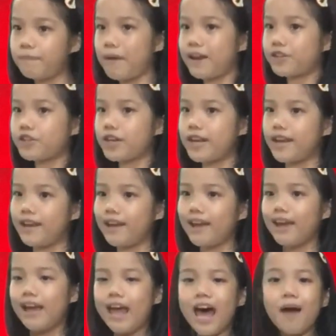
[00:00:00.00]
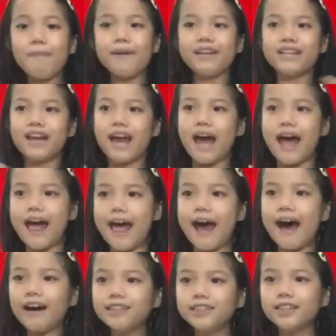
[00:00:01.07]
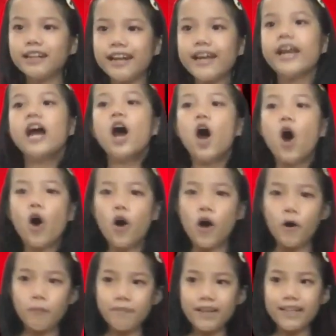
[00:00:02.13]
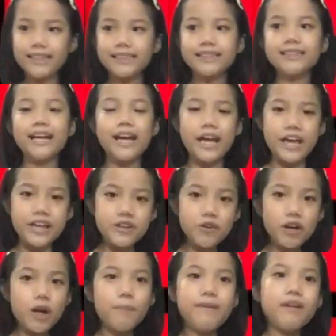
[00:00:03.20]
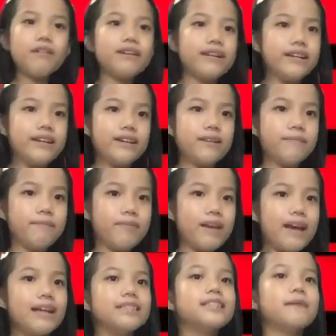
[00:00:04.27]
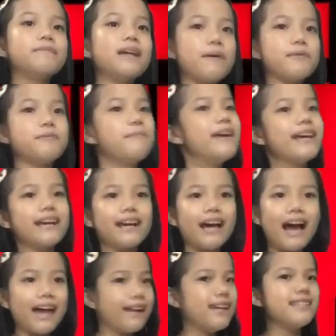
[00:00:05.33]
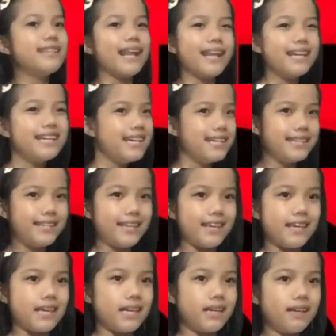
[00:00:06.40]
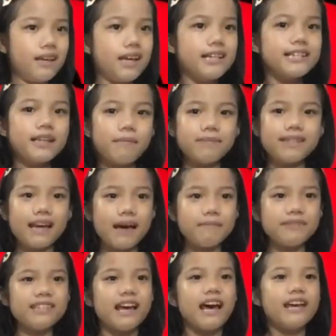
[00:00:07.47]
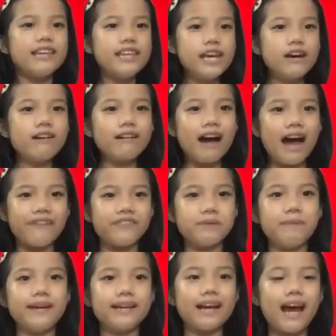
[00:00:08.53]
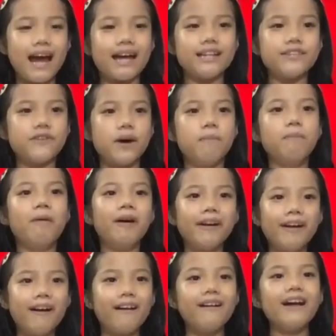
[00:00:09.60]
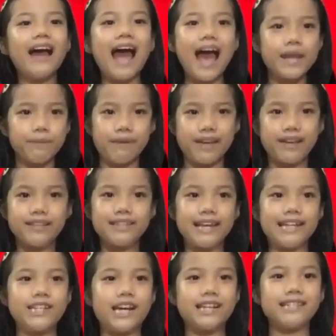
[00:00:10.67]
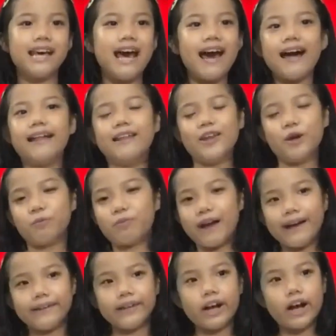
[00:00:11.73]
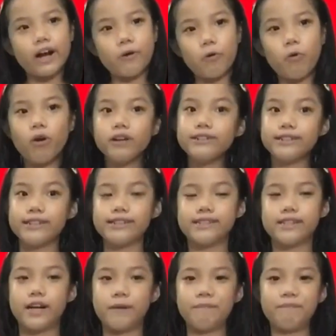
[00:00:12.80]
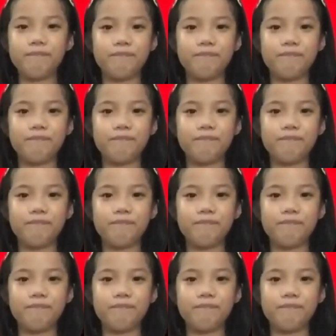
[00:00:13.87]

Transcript: pantry, helping the elderly, homeless in your community. Sometimes being kind isn't easy. Sometimes you have to be kind to a mortal enemy, such as a little brother or sister.